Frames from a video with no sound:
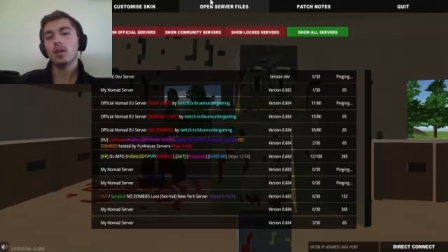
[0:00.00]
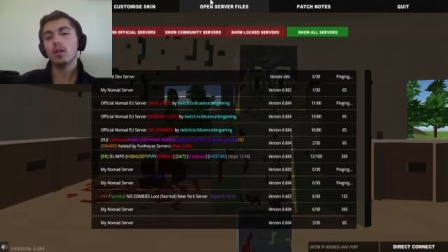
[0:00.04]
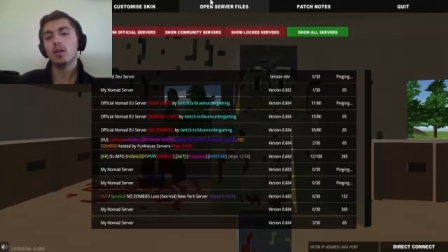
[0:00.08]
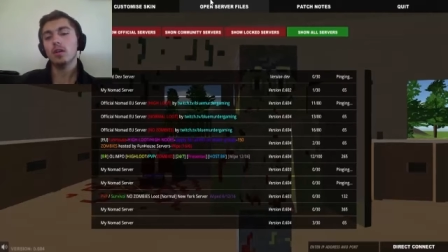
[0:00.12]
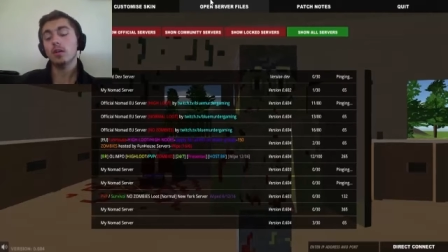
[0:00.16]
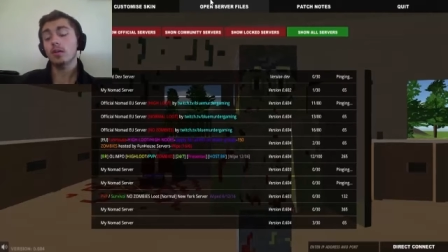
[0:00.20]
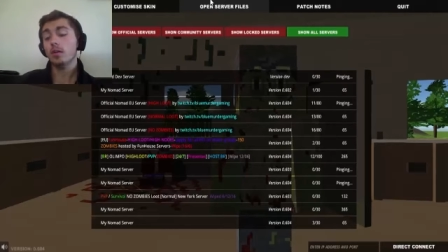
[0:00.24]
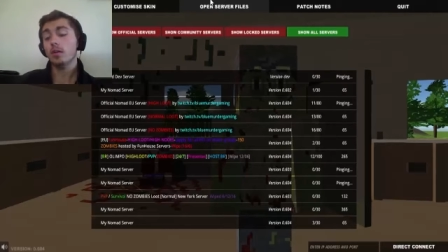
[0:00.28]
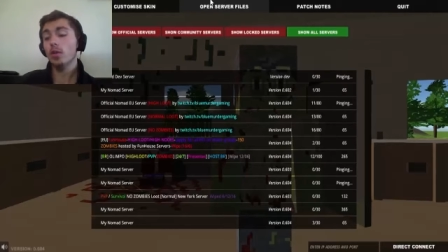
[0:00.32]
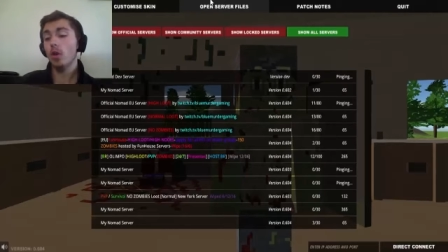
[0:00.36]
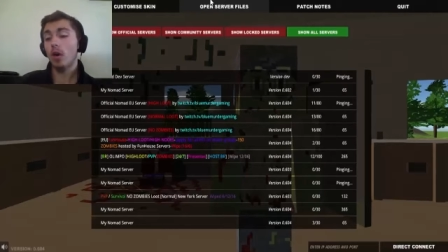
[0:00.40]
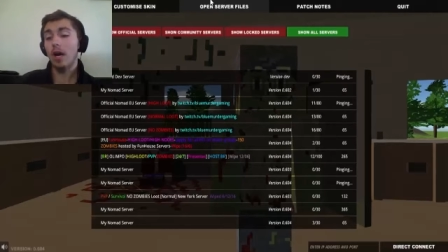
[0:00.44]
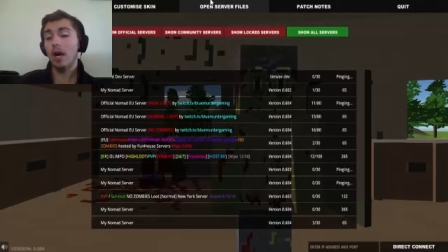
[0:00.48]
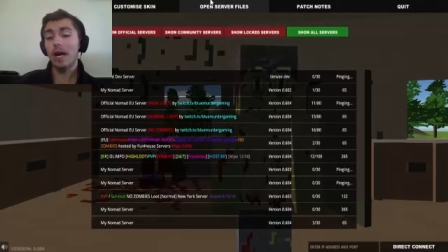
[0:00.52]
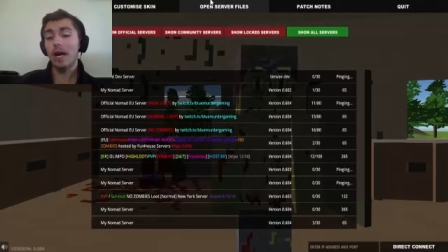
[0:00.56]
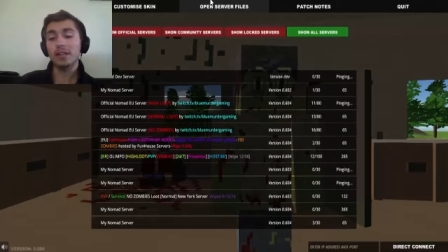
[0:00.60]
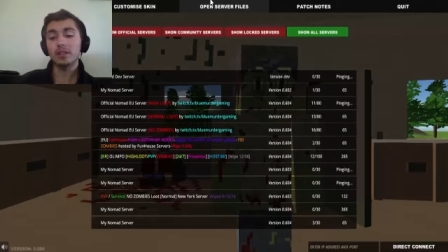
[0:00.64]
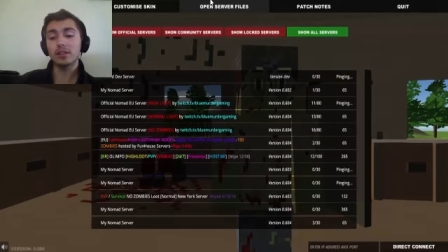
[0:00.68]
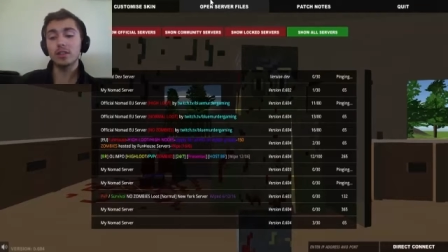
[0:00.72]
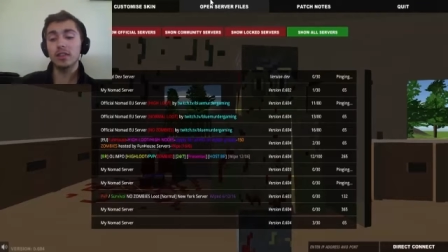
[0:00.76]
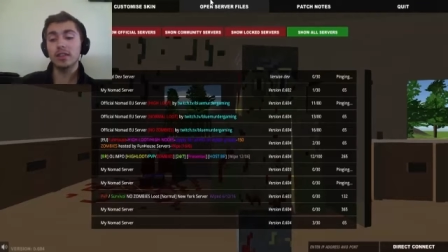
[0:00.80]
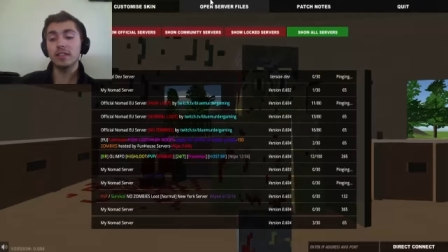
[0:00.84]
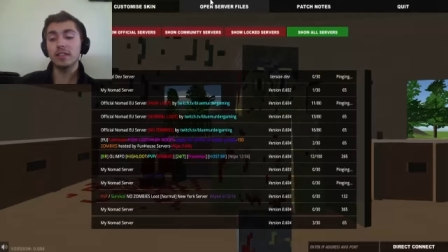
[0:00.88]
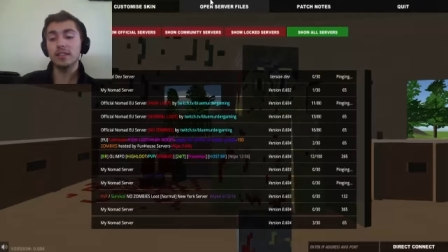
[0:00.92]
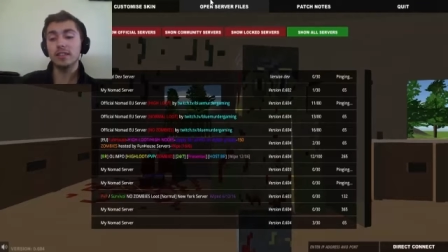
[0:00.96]
not
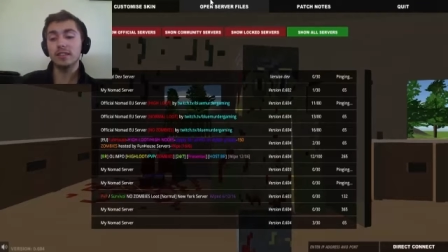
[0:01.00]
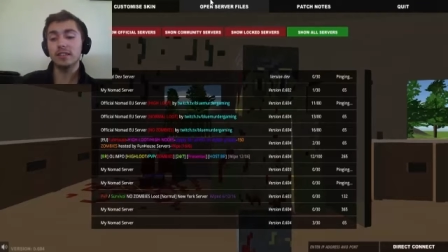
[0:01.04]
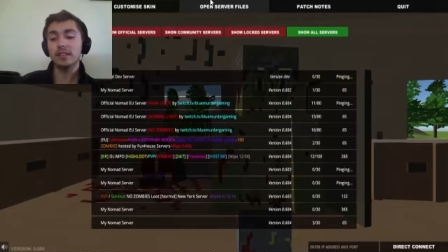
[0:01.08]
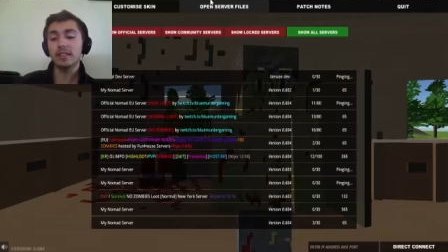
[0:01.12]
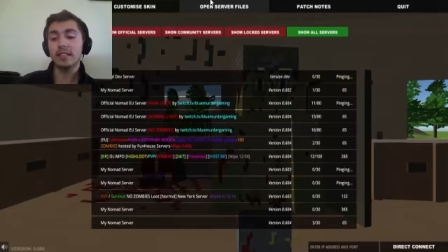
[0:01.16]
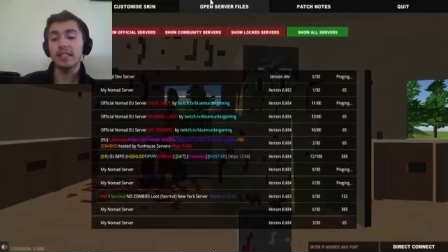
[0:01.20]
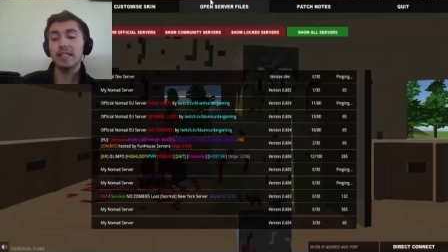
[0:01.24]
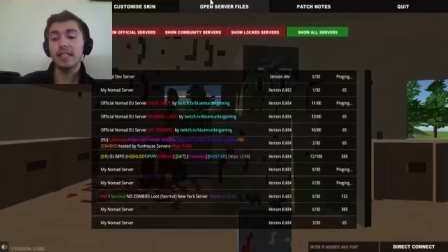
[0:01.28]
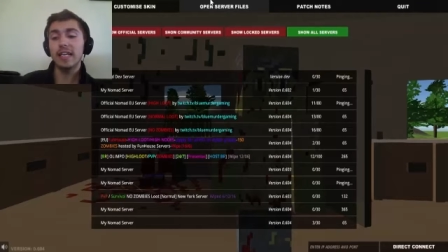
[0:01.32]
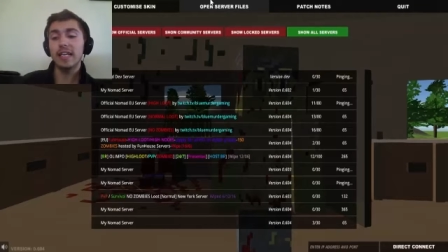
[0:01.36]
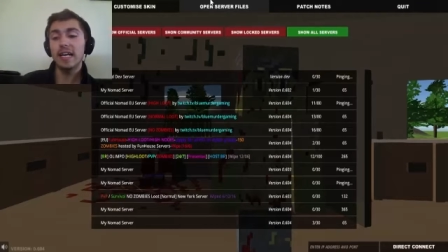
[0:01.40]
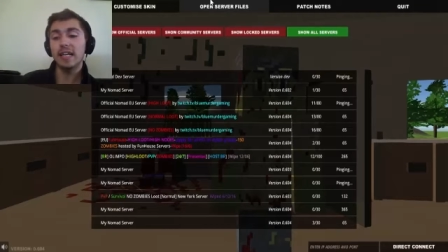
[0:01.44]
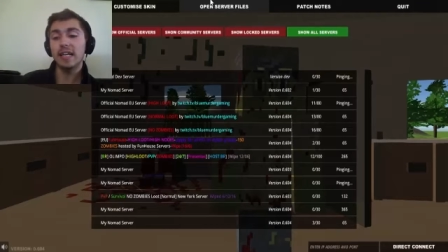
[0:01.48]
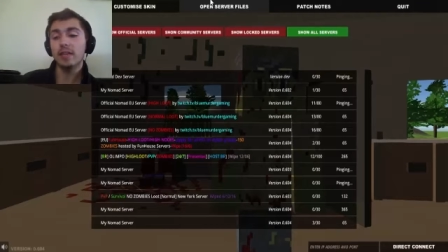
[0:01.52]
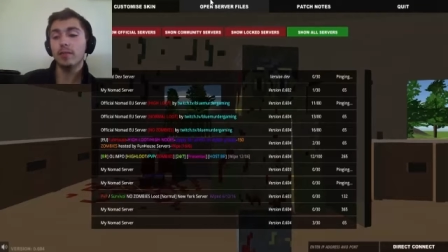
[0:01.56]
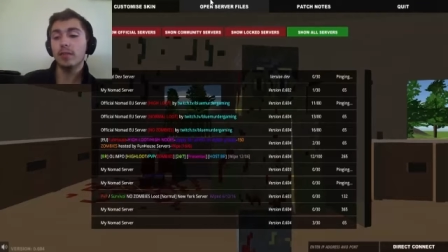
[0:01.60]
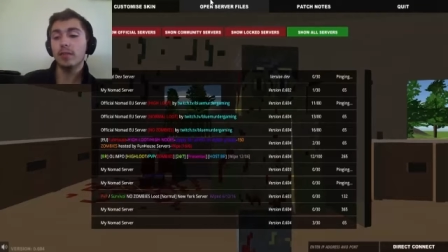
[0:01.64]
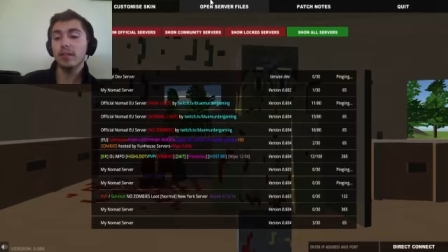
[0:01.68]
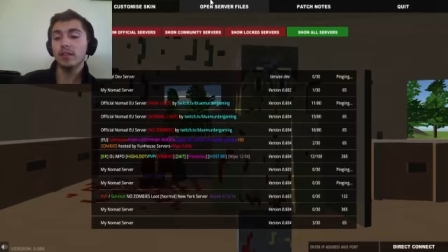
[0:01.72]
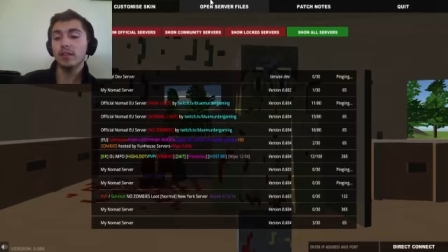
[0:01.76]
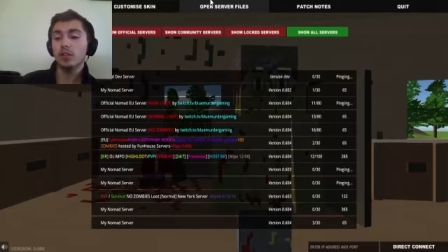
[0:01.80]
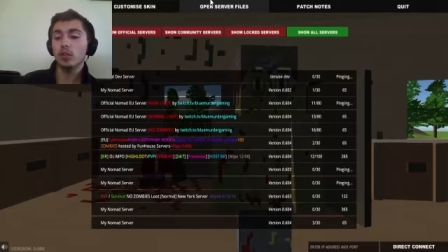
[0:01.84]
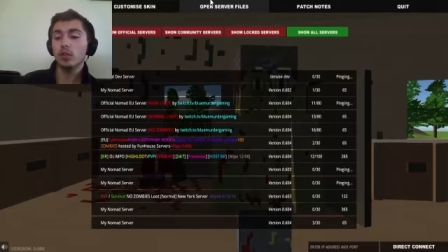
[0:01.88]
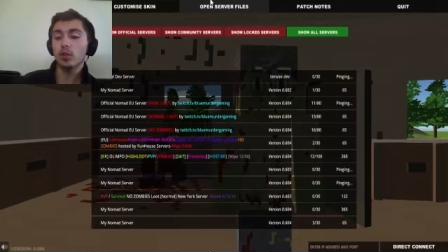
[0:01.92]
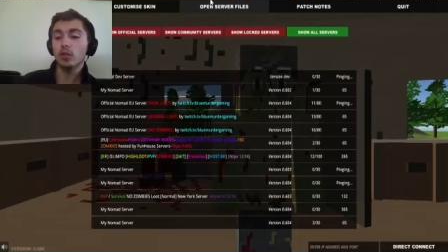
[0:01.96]
actually seen
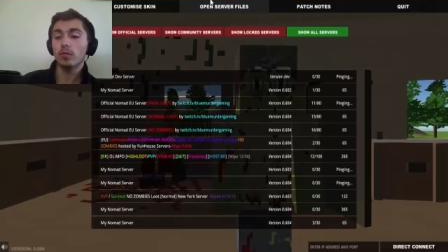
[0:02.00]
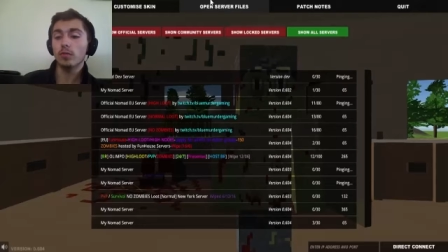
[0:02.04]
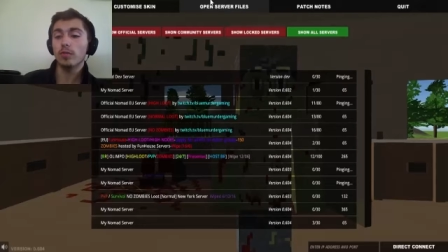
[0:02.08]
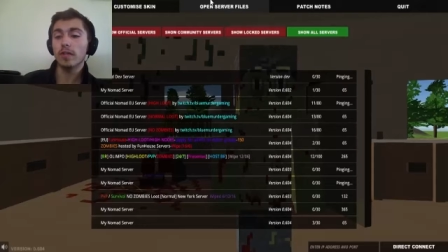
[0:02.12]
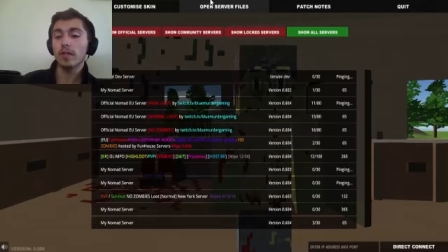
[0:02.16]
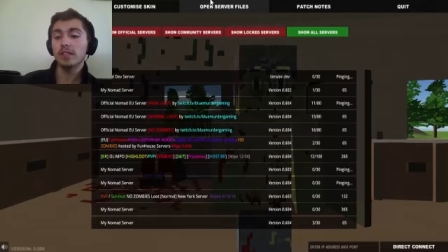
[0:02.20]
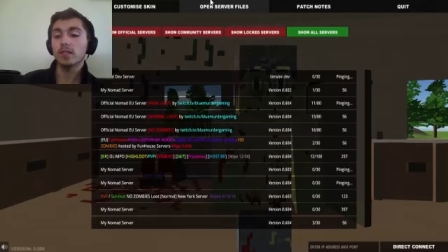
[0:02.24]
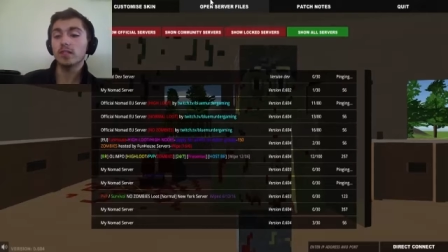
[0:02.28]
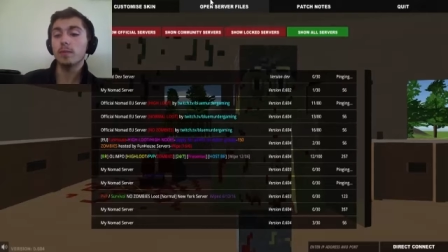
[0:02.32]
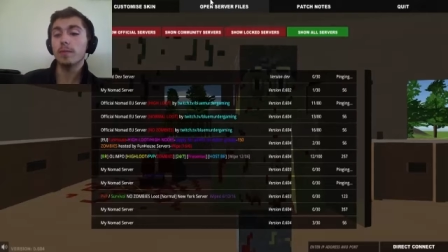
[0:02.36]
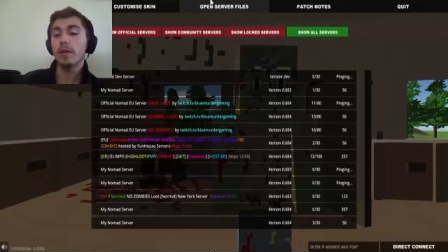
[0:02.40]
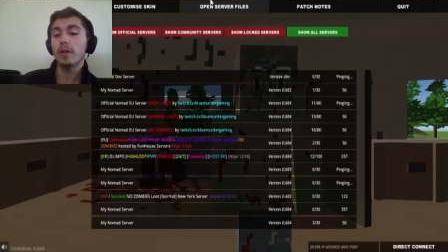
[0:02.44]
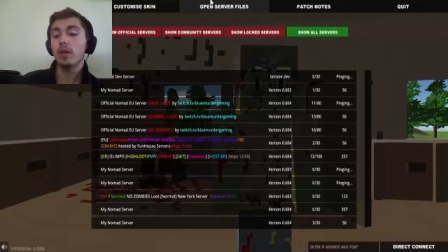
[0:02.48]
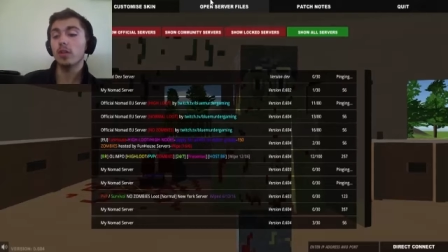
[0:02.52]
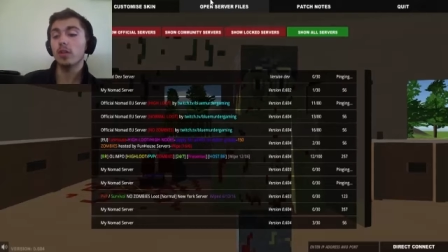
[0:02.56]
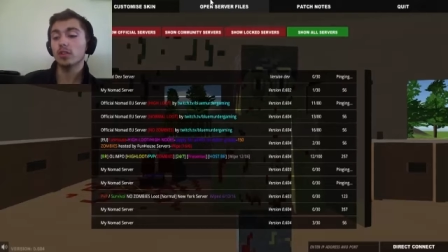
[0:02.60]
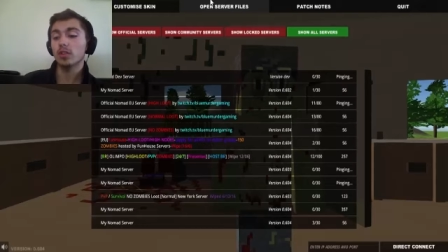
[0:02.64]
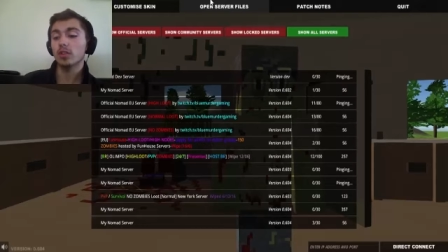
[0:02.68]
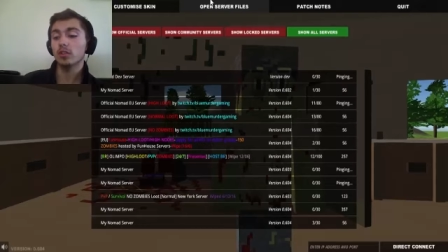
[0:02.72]
anything to do with this to be honest.